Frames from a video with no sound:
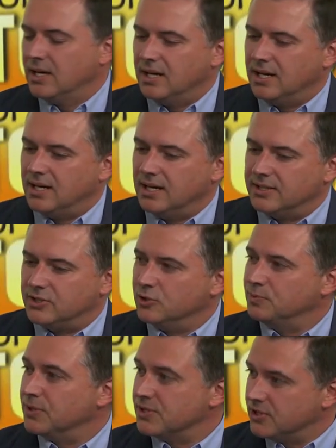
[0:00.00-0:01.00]
to
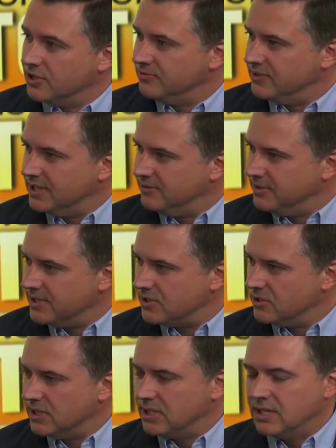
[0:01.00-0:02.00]
preserve Native
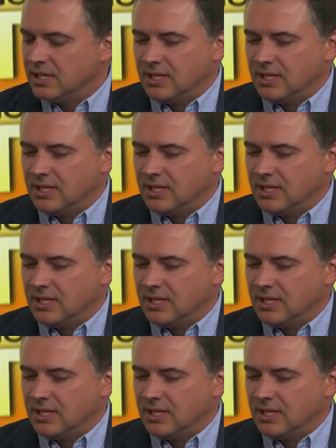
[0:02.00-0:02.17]
history.